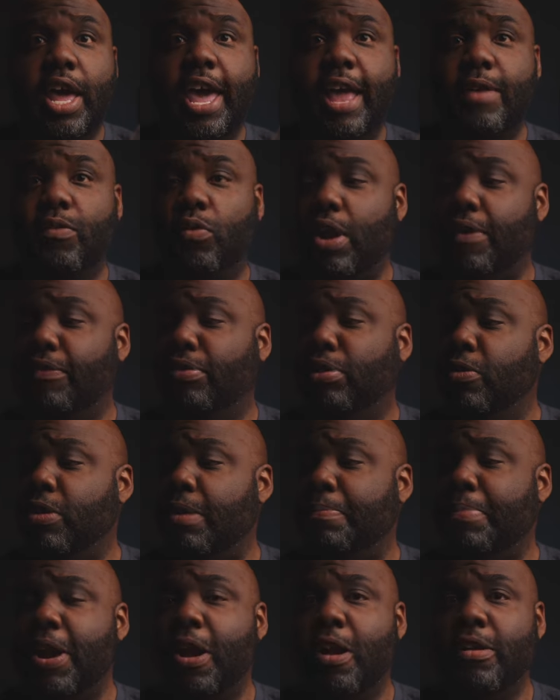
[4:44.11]
And what I've
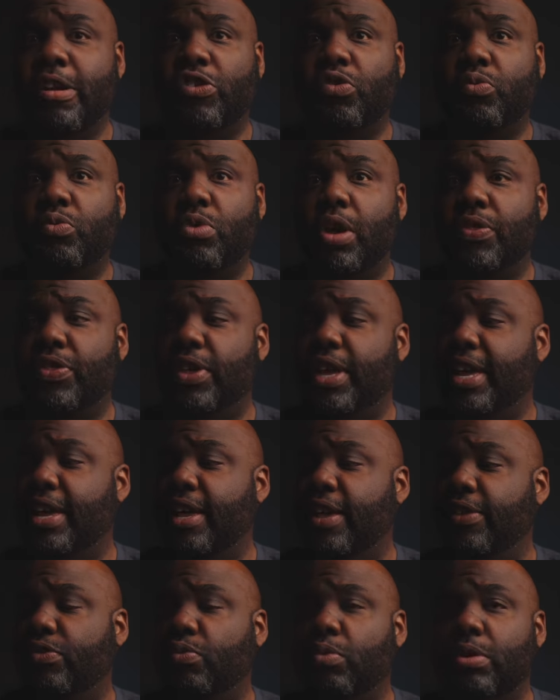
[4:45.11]
learned to pair this with
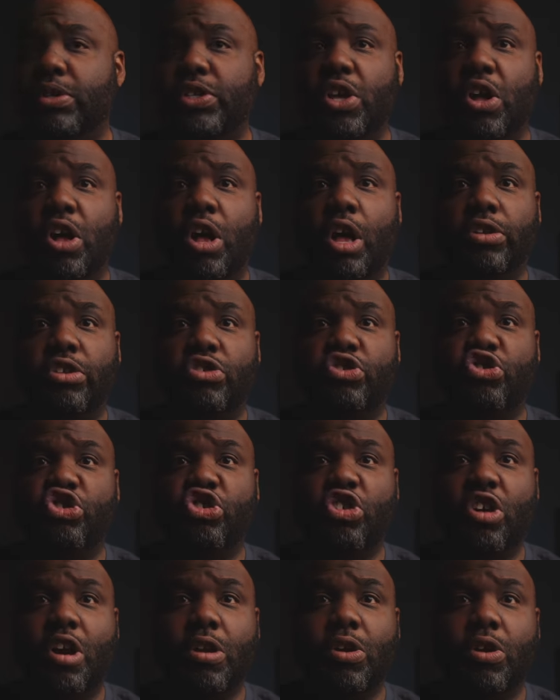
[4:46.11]
is what's called
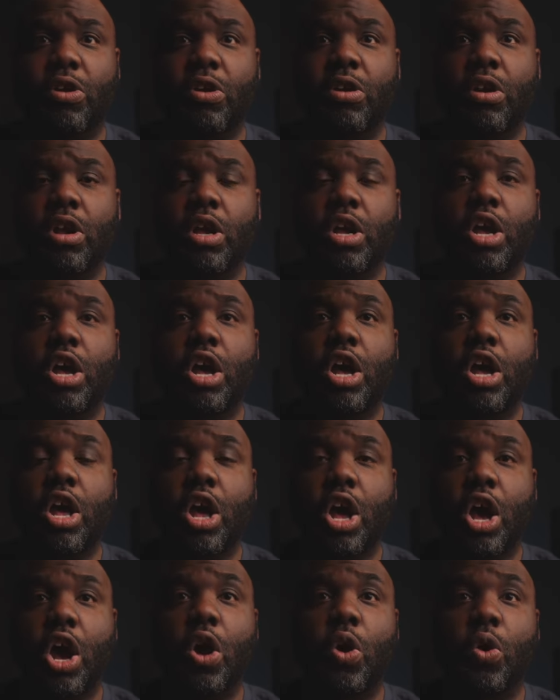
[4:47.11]
Charter
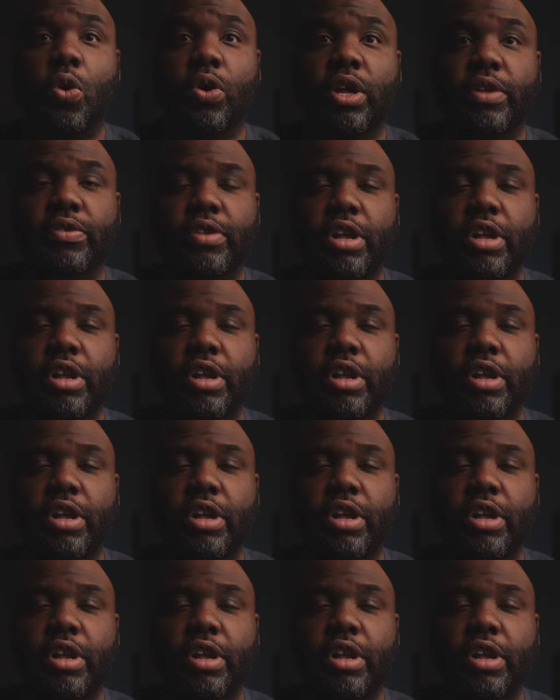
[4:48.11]
Oak.